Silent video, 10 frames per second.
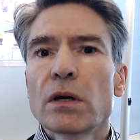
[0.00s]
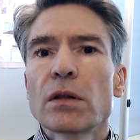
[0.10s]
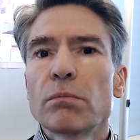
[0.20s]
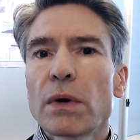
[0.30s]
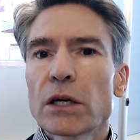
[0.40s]

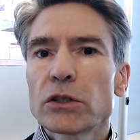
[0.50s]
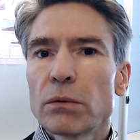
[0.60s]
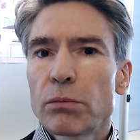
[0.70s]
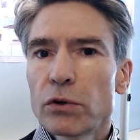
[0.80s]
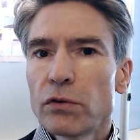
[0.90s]
the much
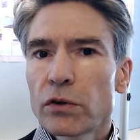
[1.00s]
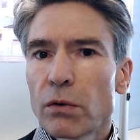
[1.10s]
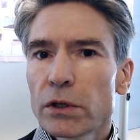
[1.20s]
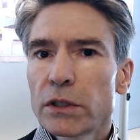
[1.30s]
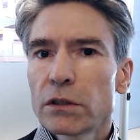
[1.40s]
improved
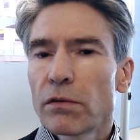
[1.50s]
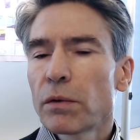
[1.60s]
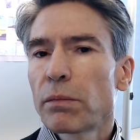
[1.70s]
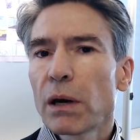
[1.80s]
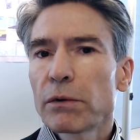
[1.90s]
quality of
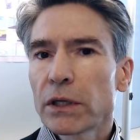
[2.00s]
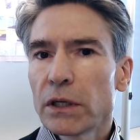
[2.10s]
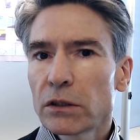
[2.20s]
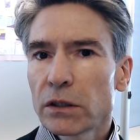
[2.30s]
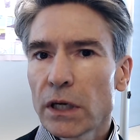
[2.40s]
the public
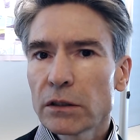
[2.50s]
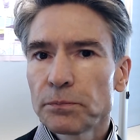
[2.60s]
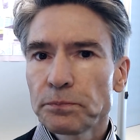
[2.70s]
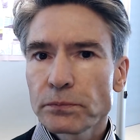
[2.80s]
internet,